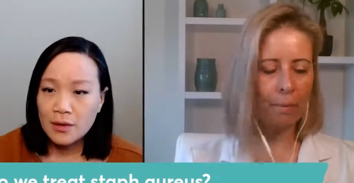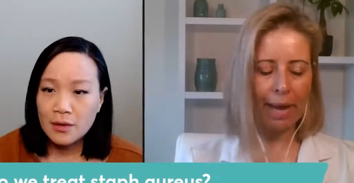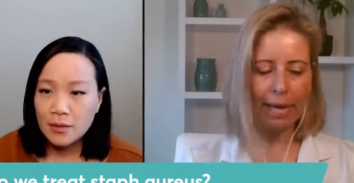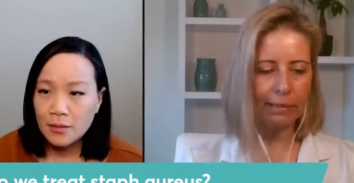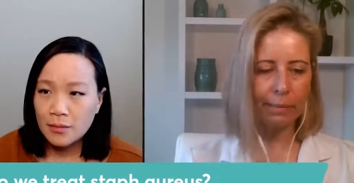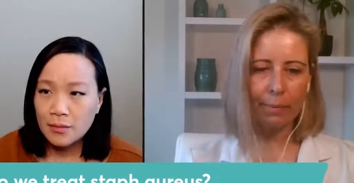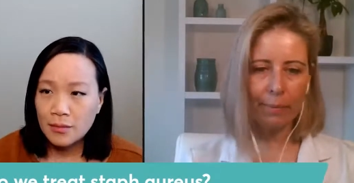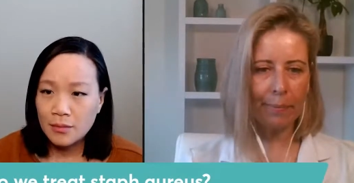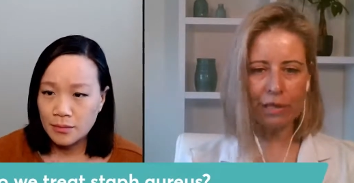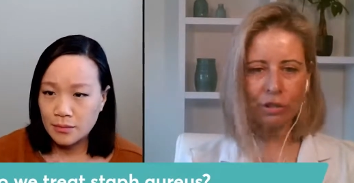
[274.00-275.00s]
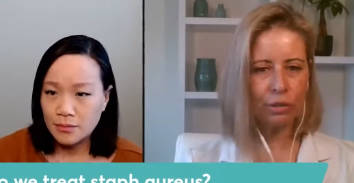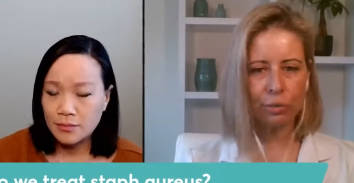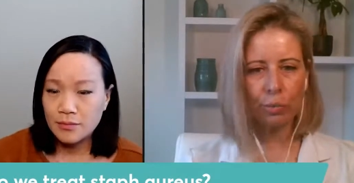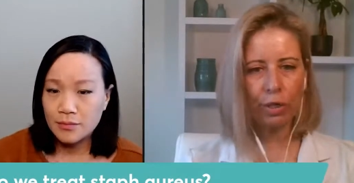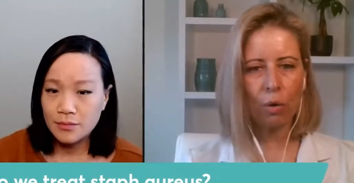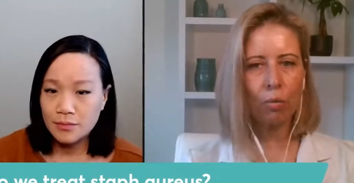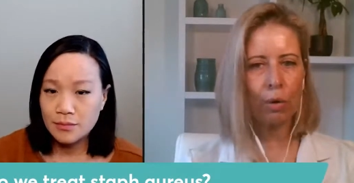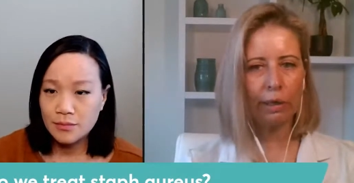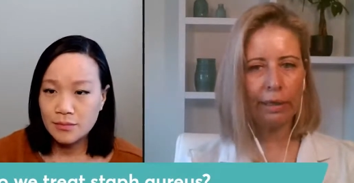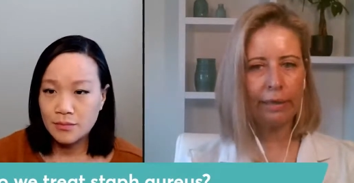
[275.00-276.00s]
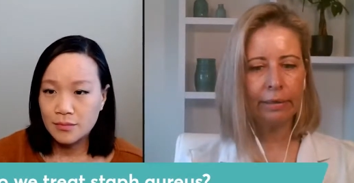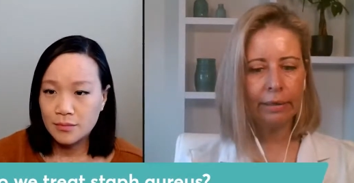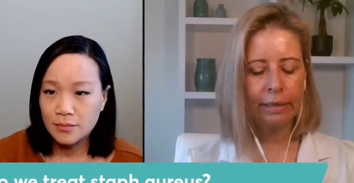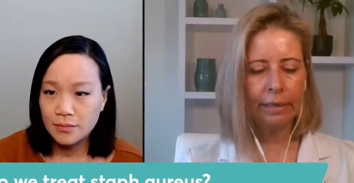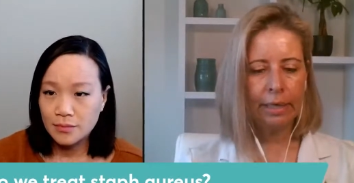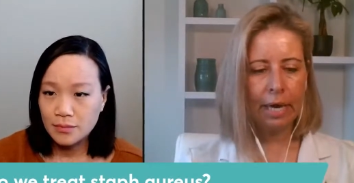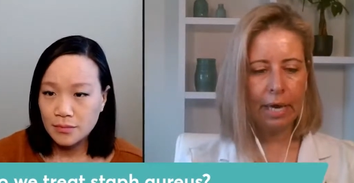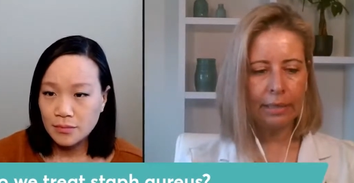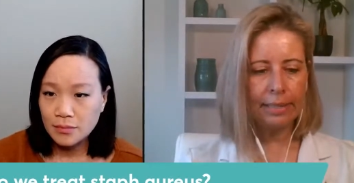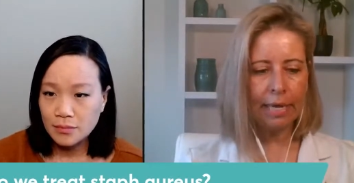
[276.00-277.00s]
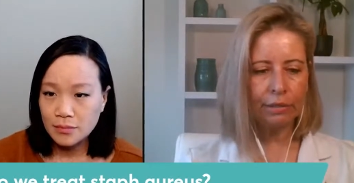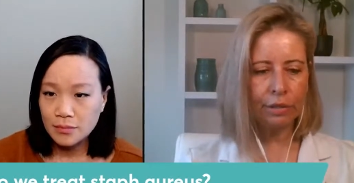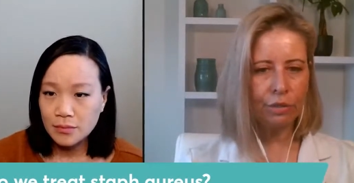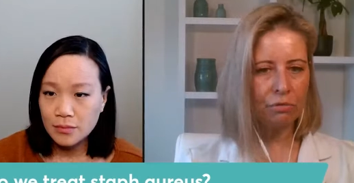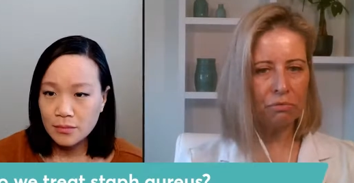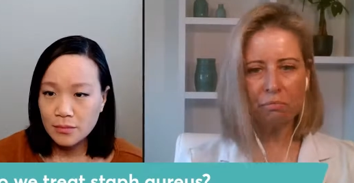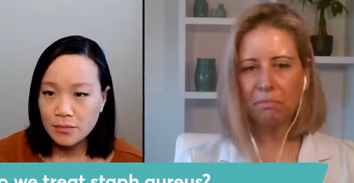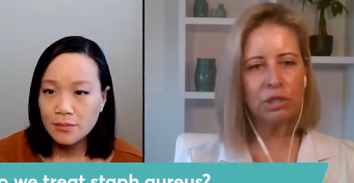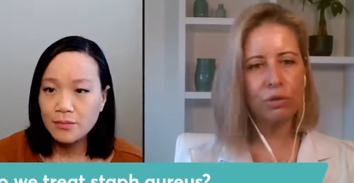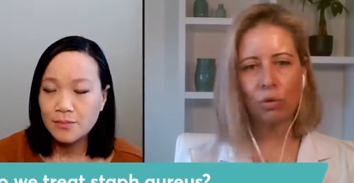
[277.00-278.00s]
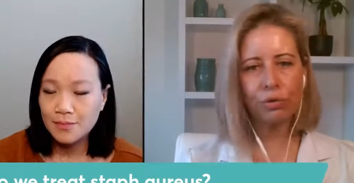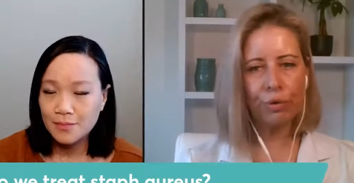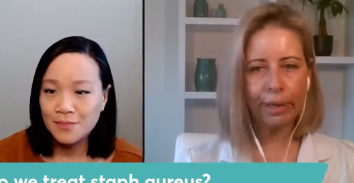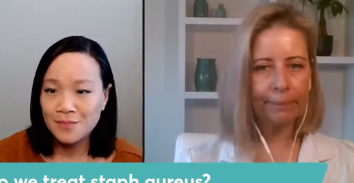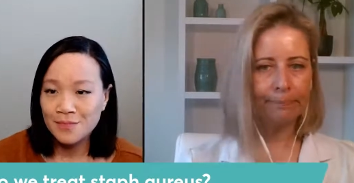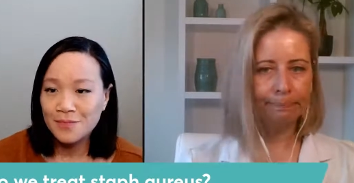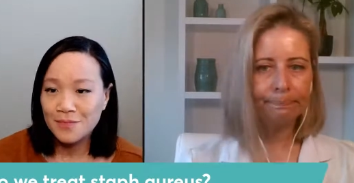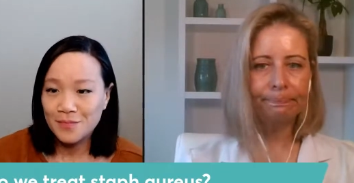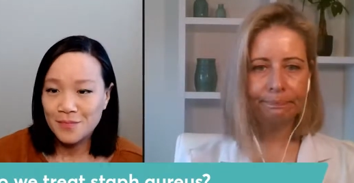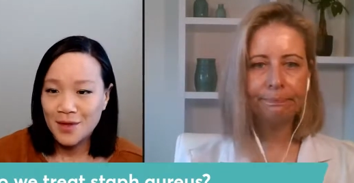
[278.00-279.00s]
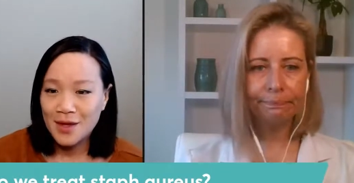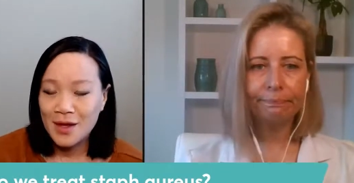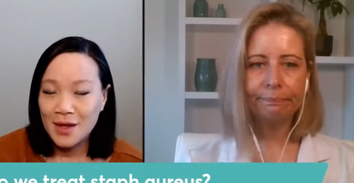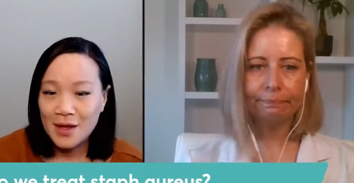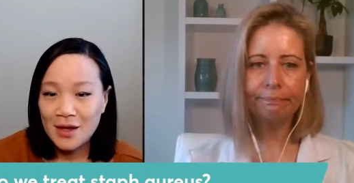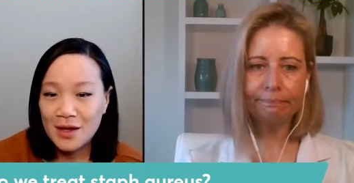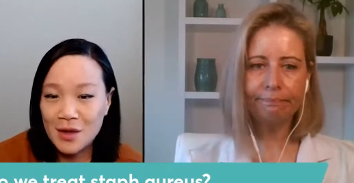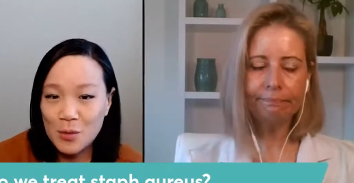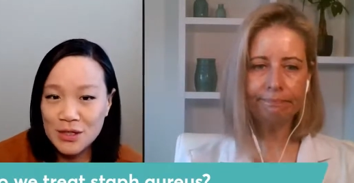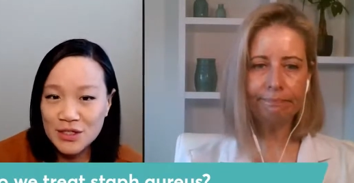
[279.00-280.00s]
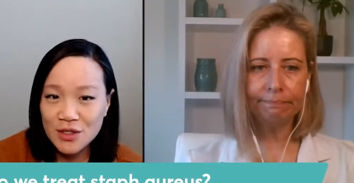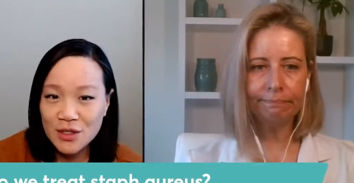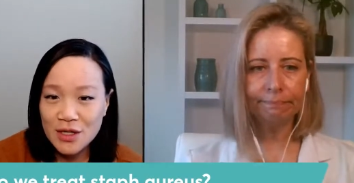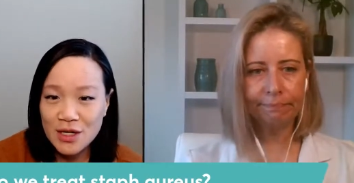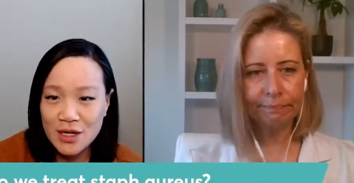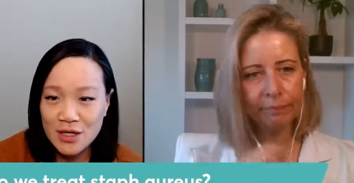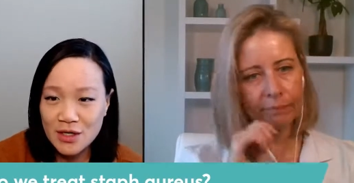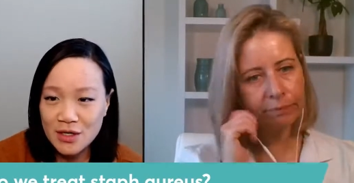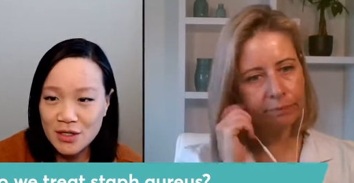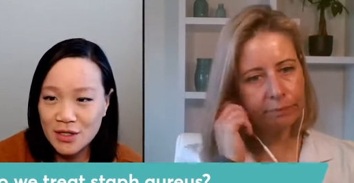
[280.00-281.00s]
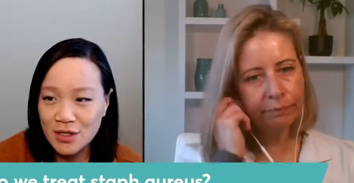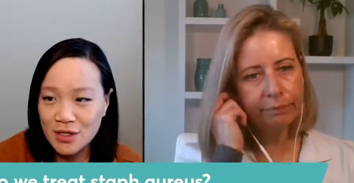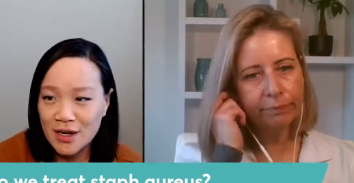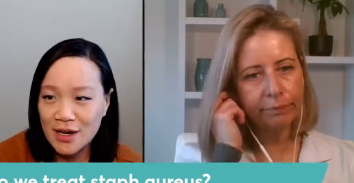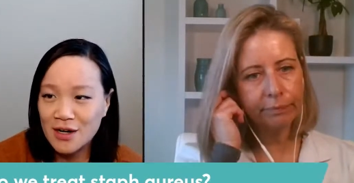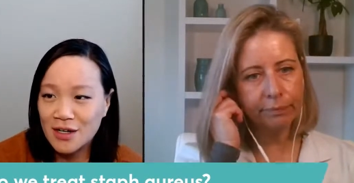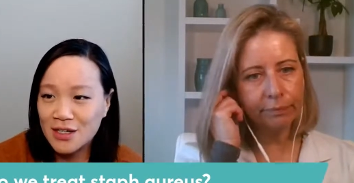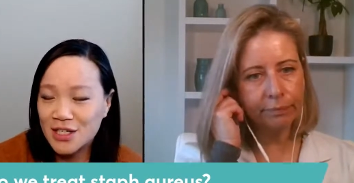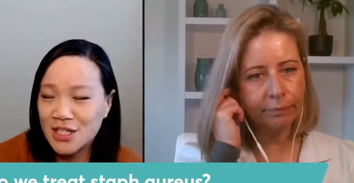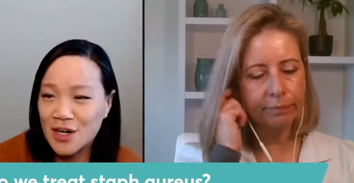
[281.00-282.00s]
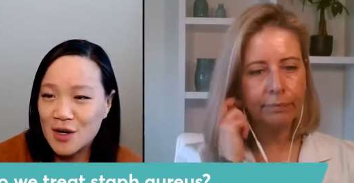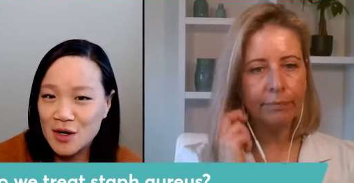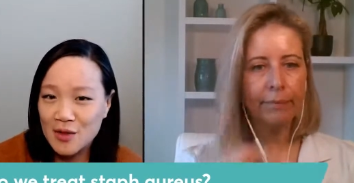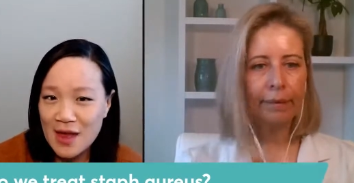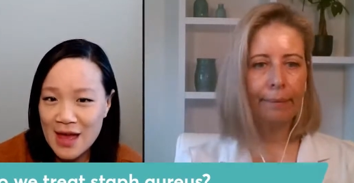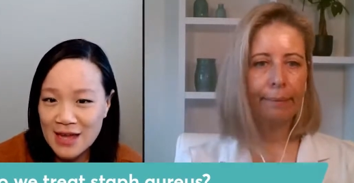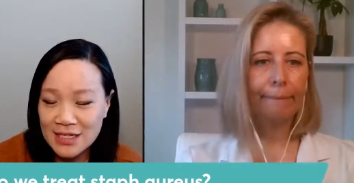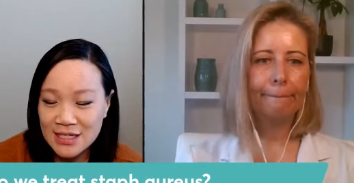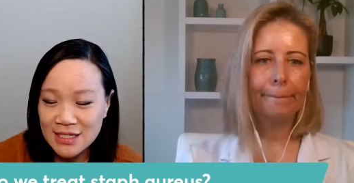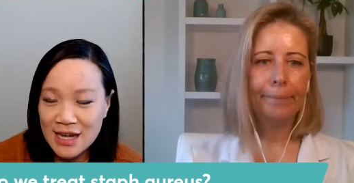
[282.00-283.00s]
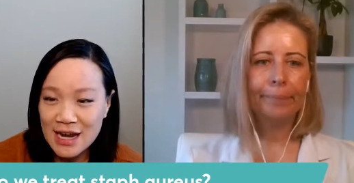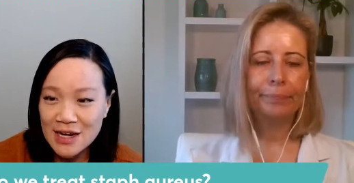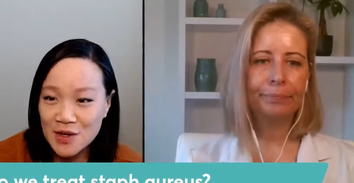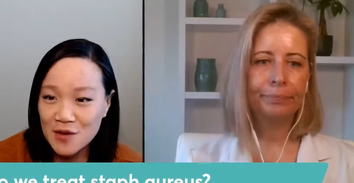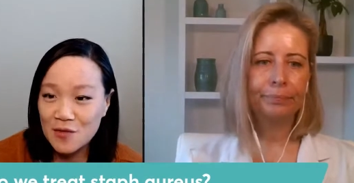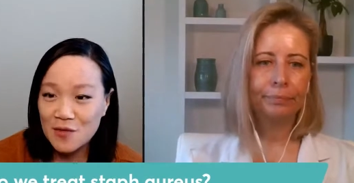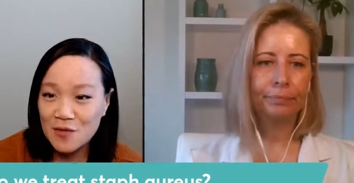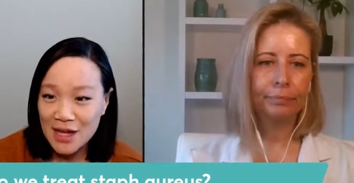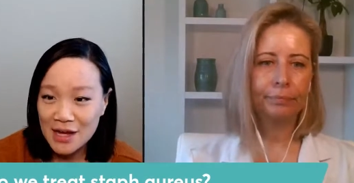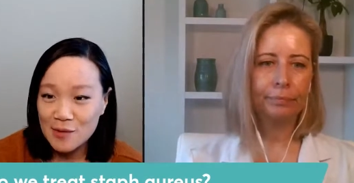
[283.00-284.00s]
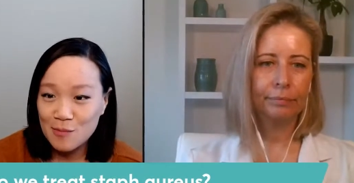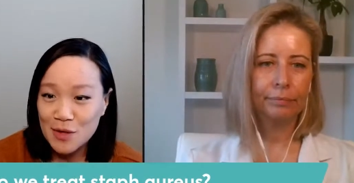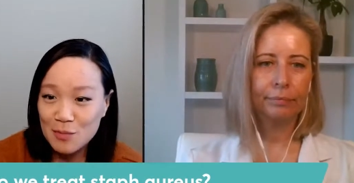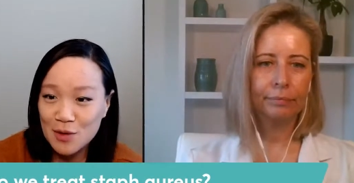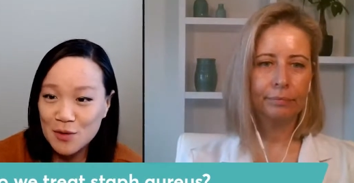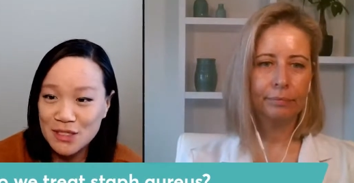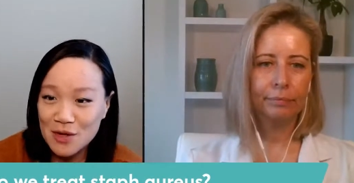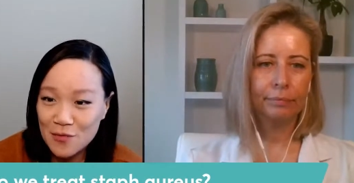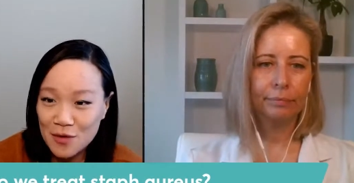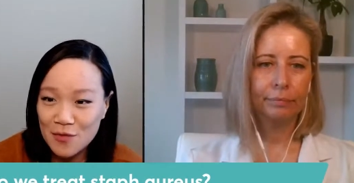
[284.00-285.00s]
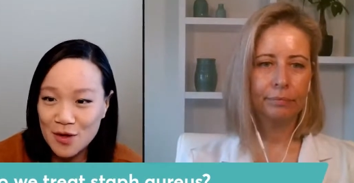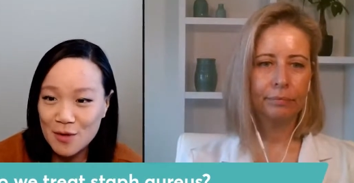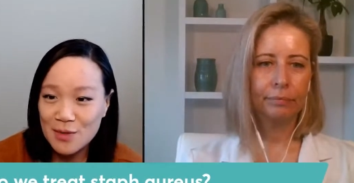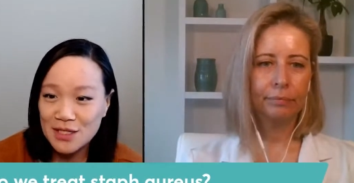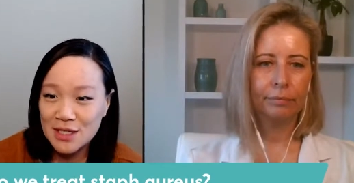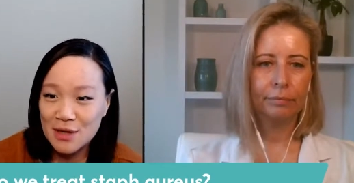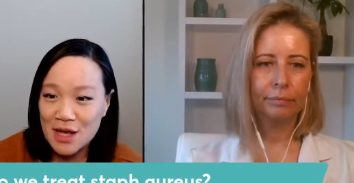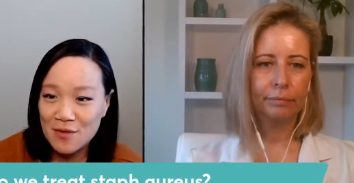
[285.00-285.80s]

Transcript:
Speaker 1: for my eczema patients, we don't really uh, tend to do much culturing. I once
Speaker 2: heard uh, Dr. Aron share that nine out of 10 people who suffer from eczema have